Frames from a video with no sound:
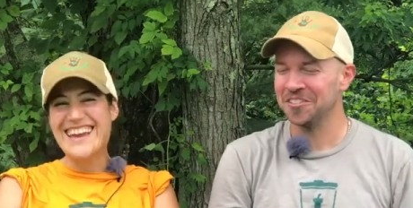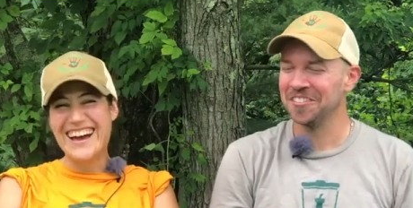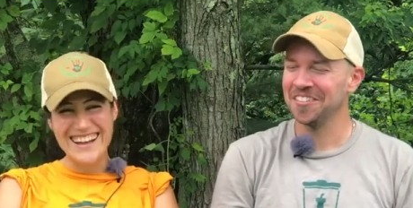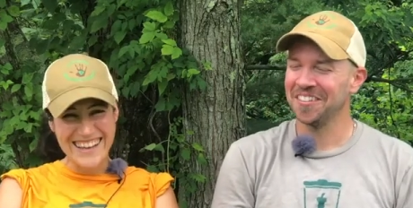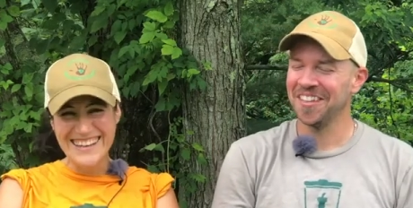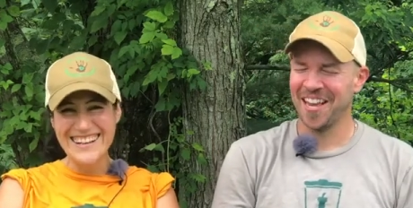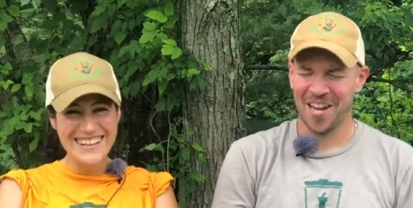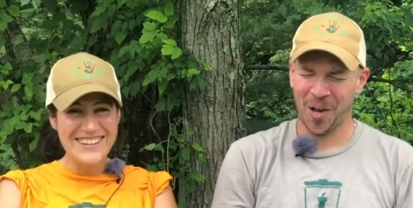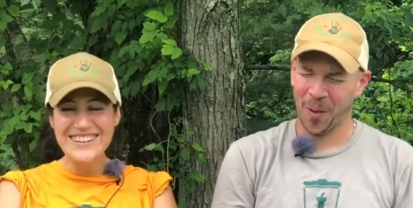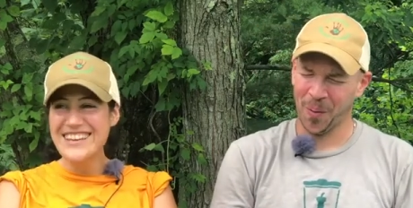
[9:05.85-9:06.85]
Speaker 1: Yeah, and
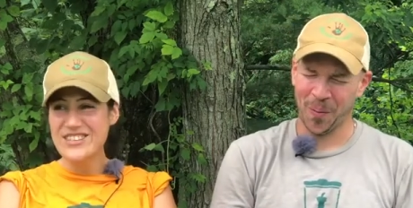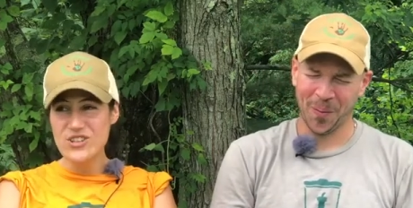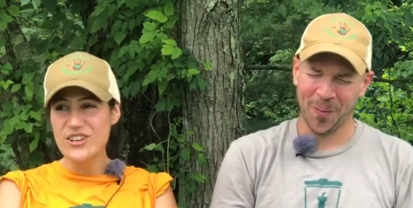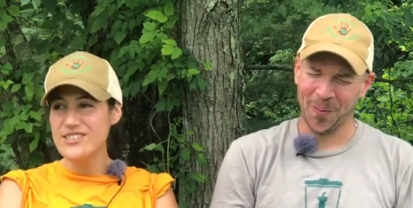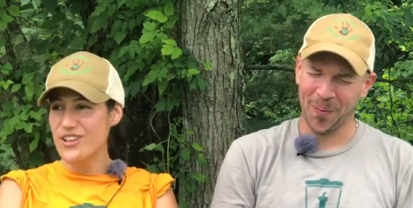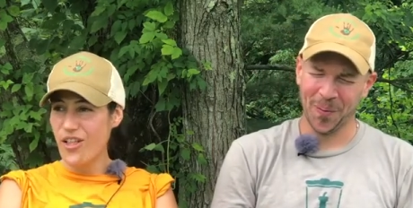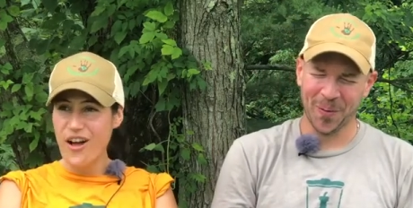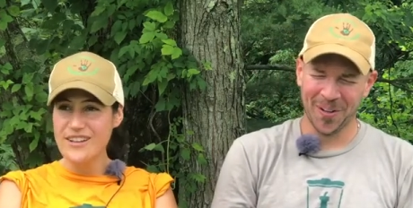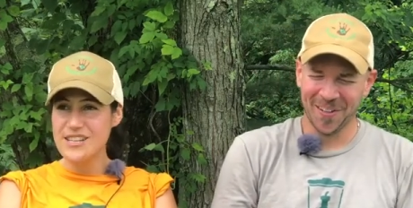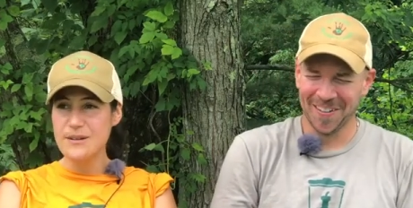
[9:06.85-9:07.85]
clearly it took us a long
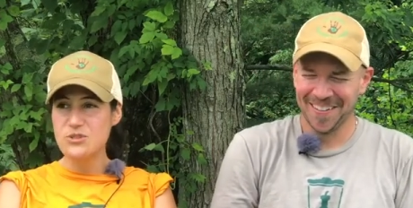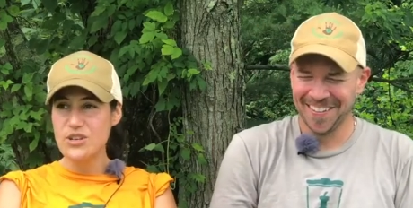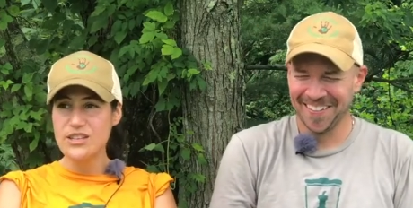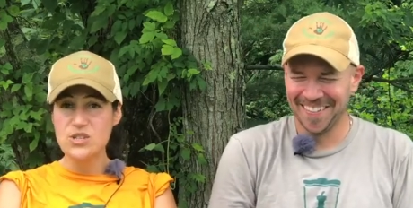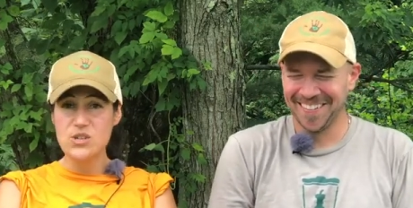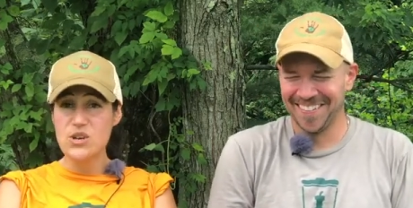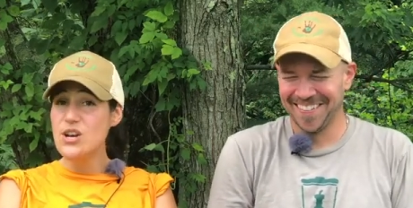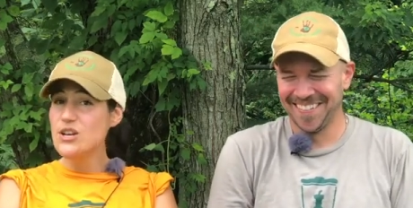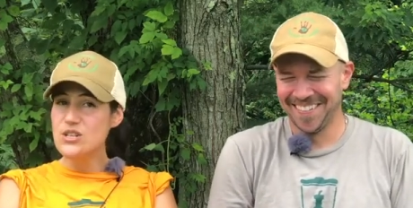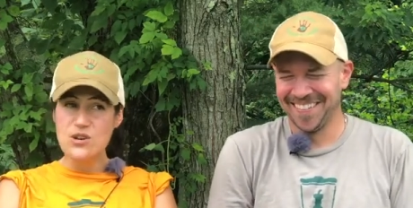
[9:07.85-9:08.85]
time to get
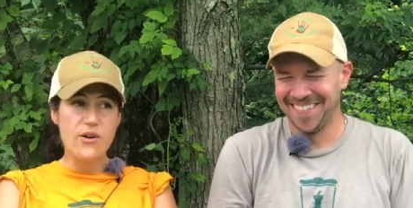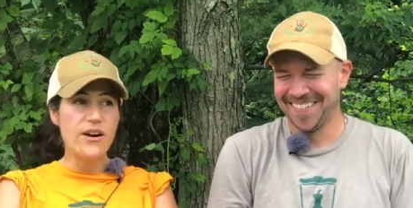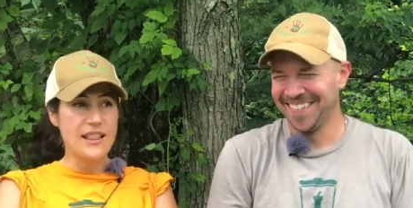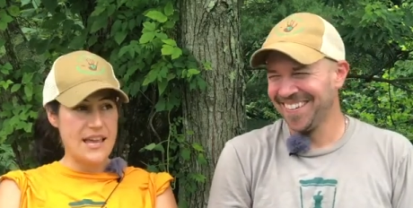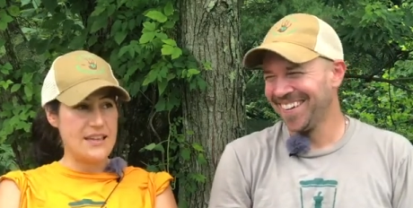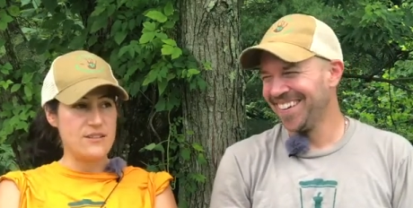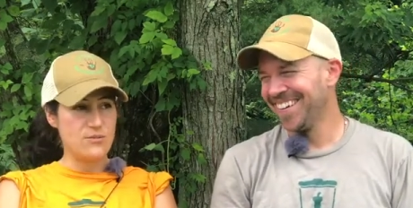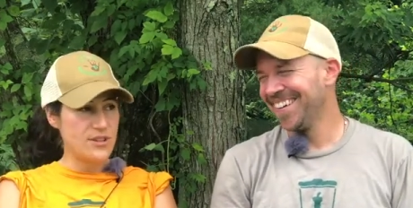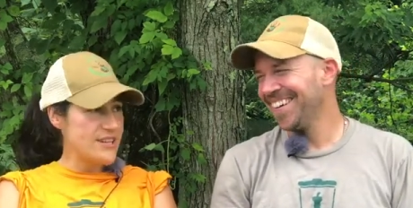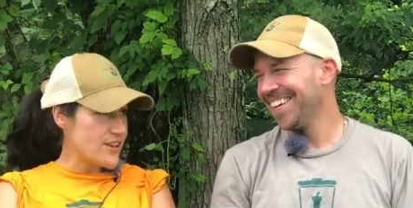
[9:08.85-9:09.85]
to know our land and
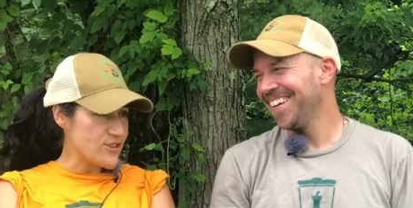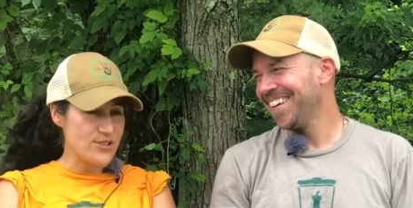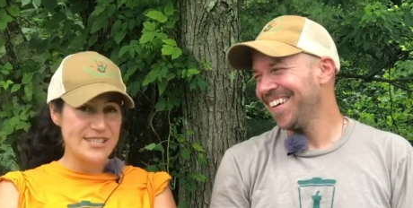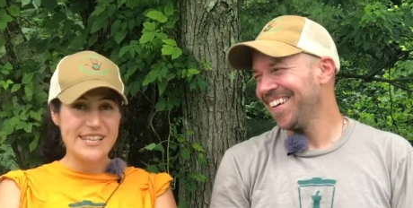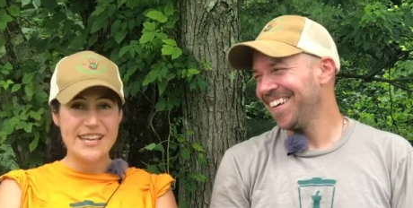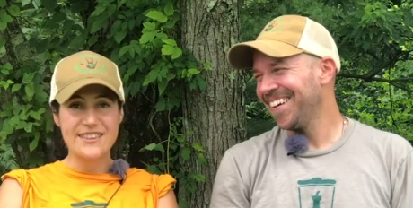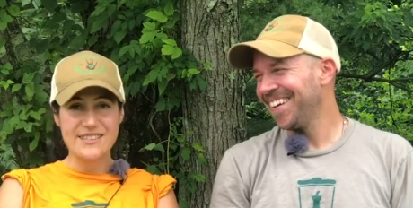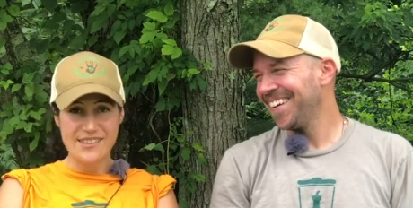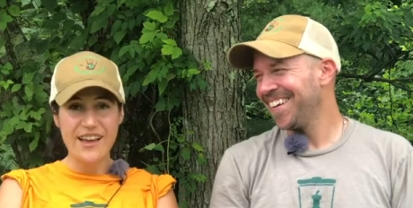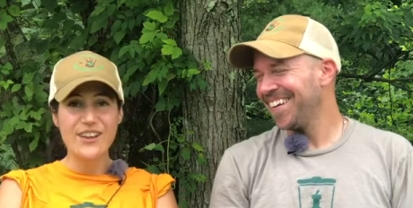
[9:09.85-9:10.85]
really understand the
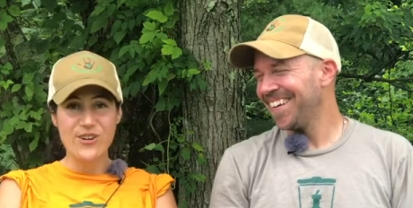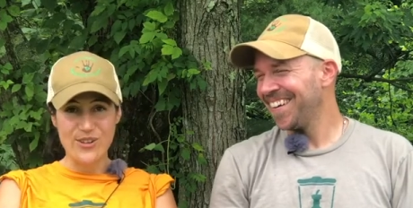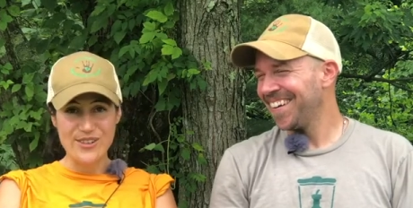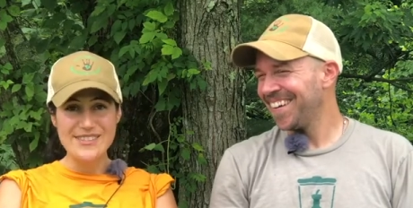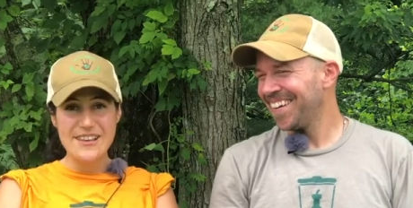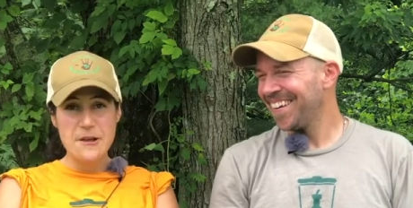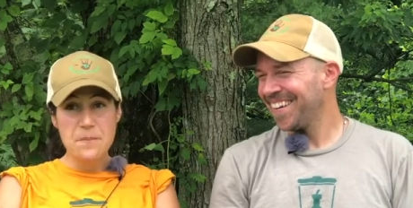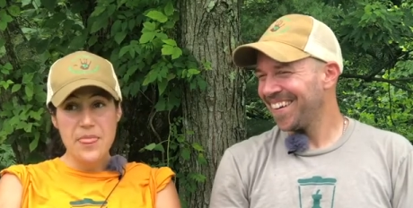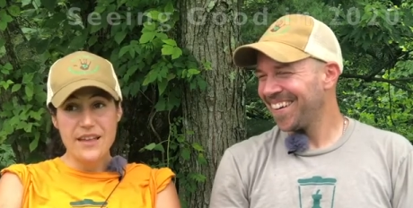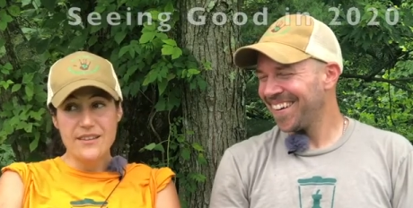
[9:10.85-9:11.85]
cycles.
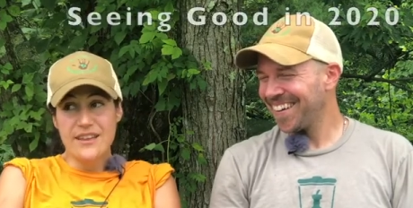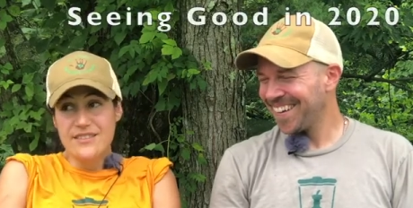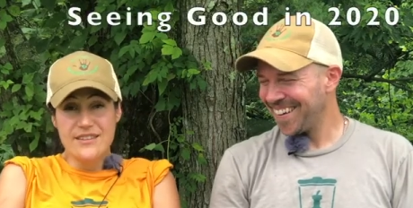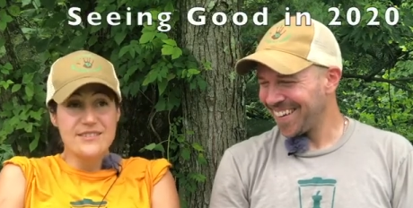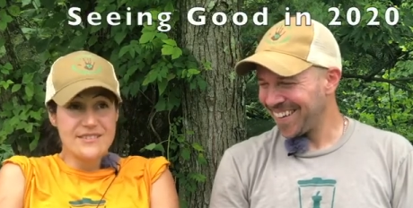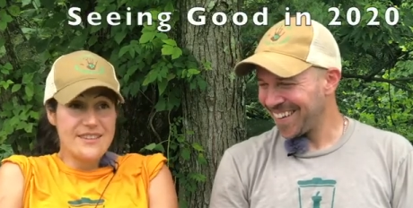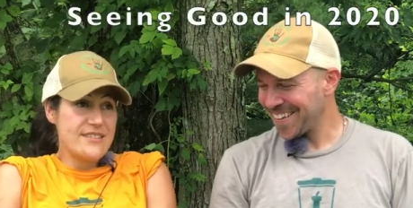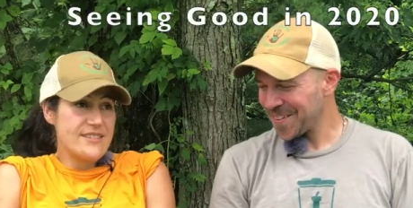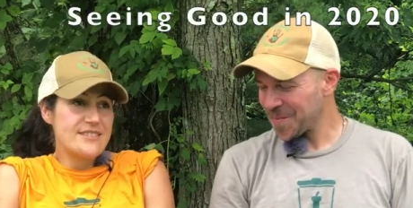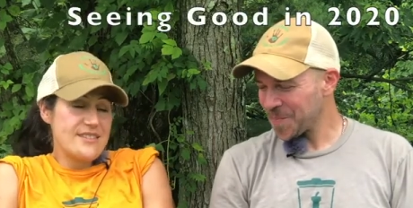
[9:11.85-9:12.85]
And and this
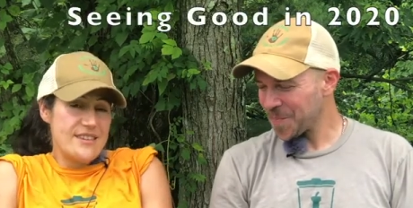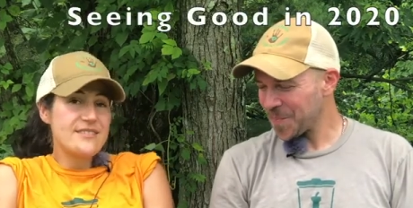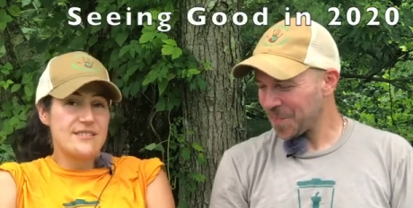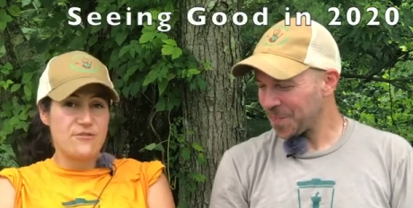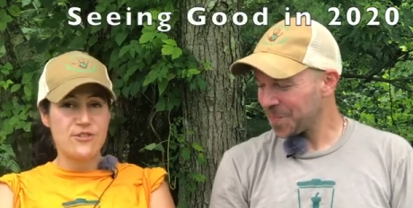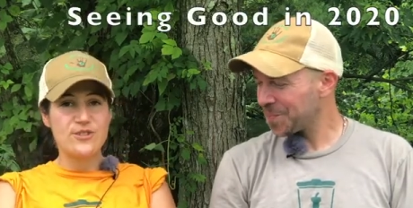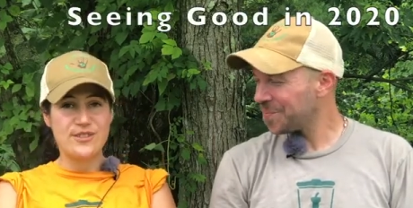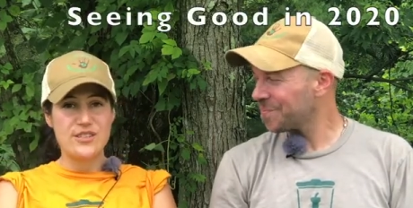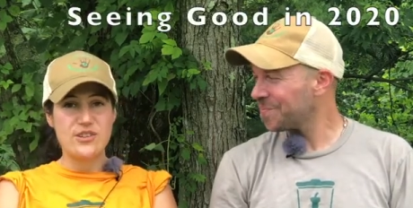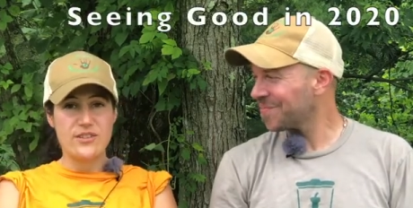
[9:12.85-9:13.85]
this is the first
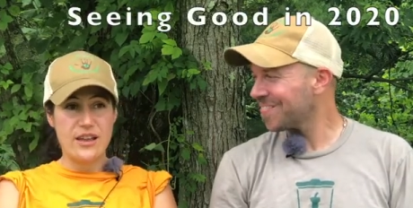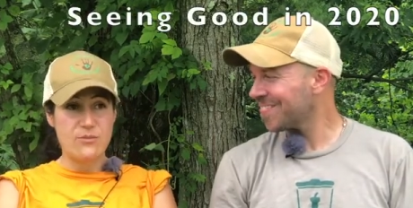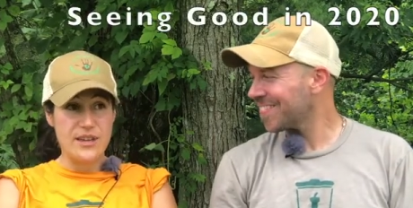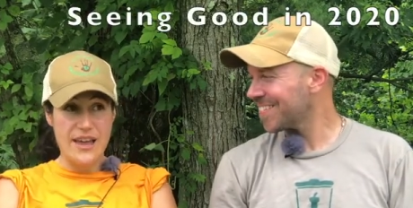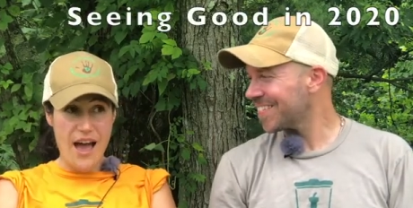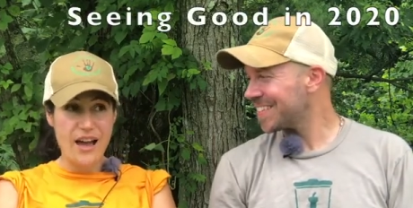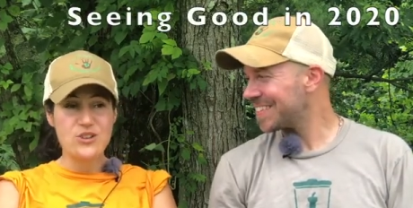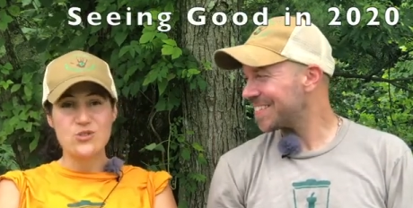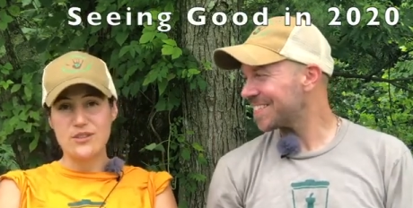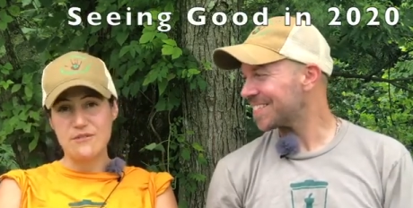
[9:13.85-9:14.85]
year that we
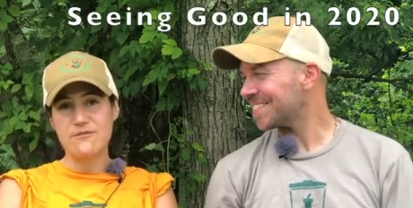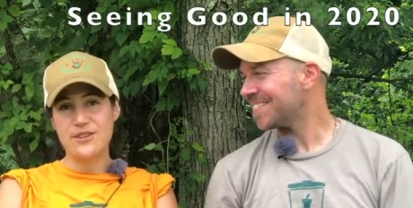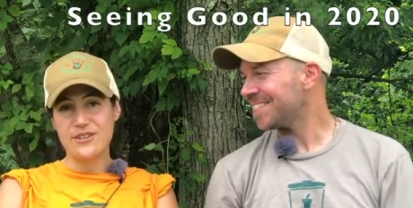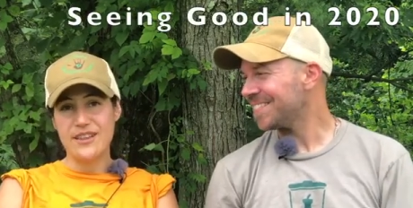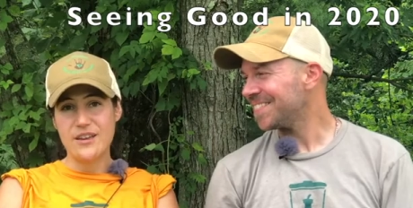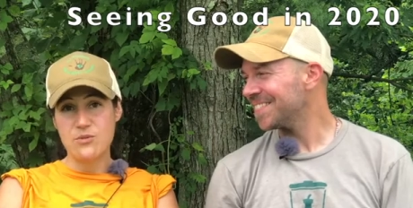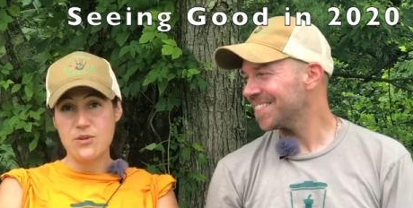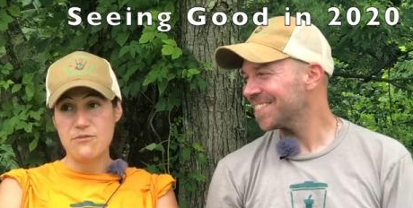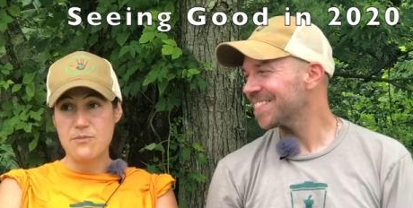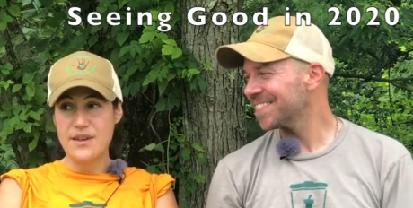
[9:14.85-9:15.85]
actually feel like
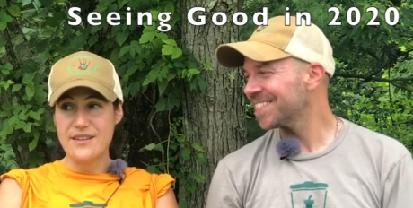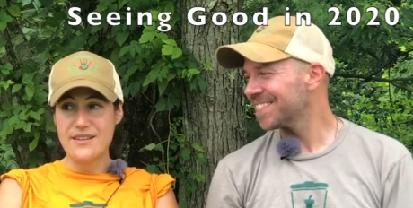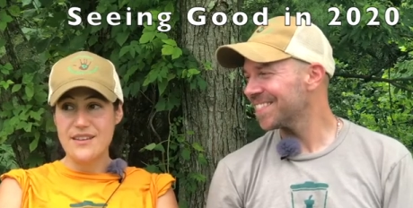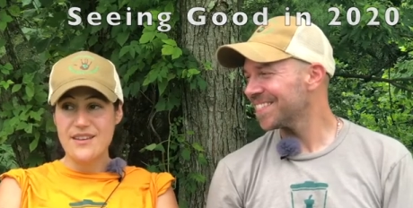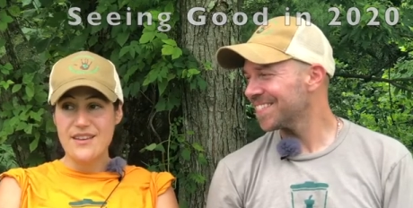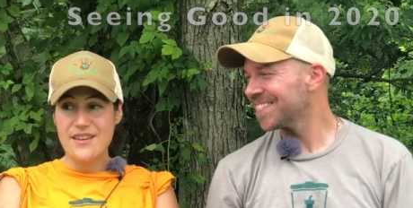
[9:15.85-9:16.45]
we've been